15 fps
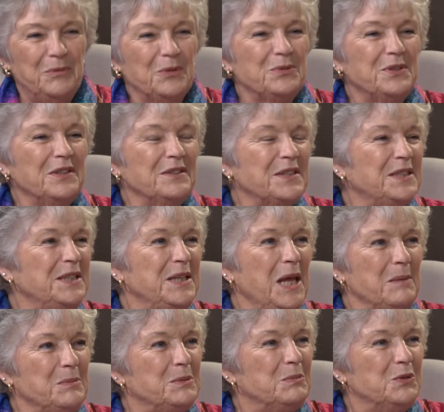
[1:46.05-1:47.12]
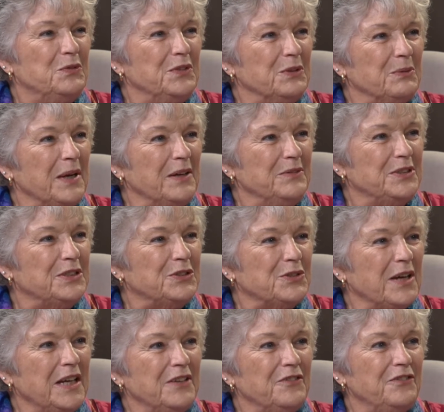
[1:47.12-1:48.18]
those little synapses moving around to
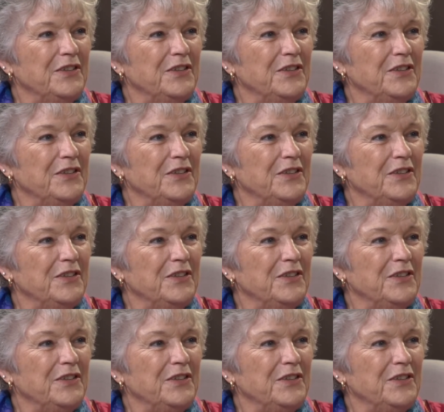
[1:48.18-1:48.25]
try and